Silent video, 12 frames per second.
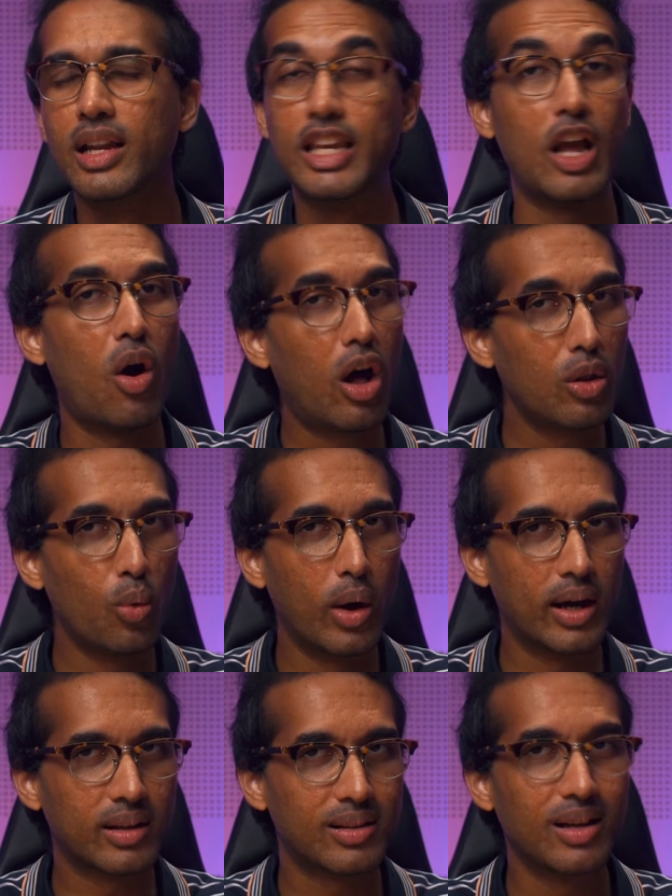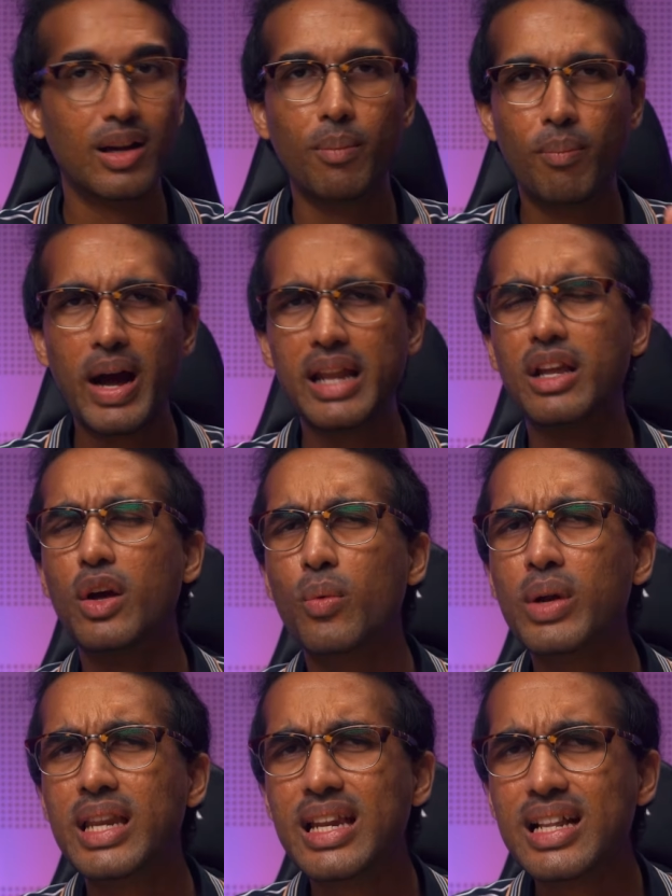They all worked, but
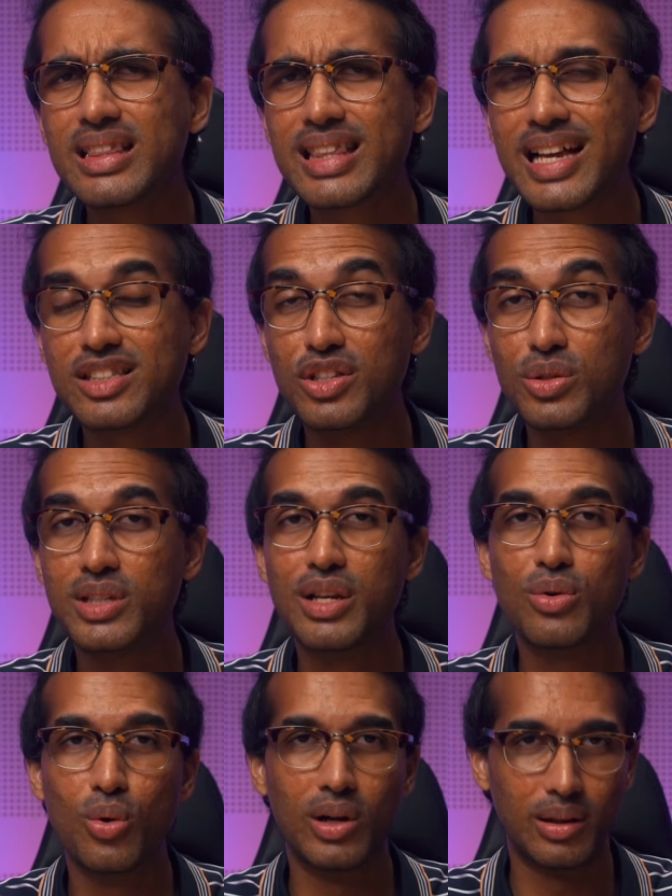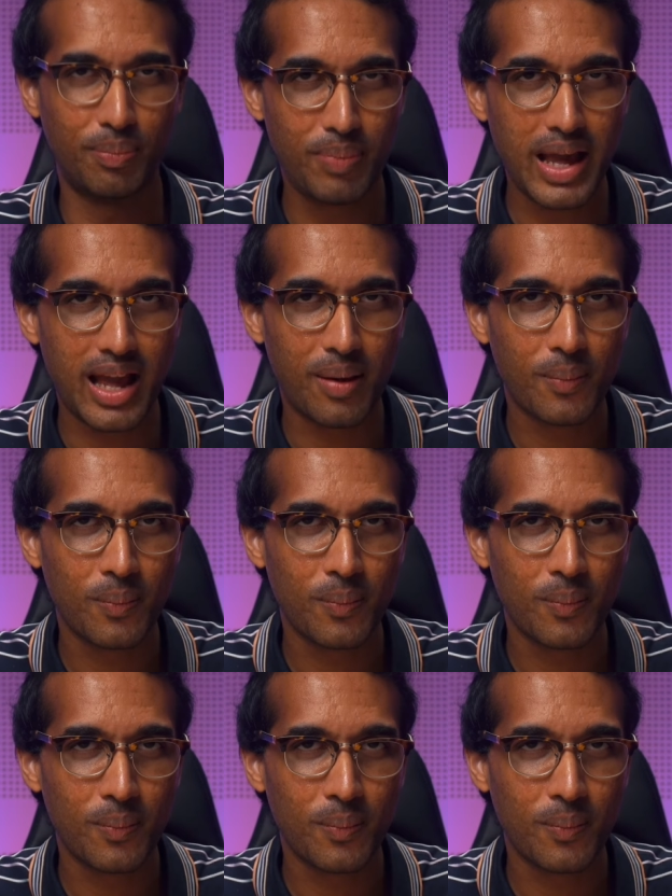we didn't test using Google Pay.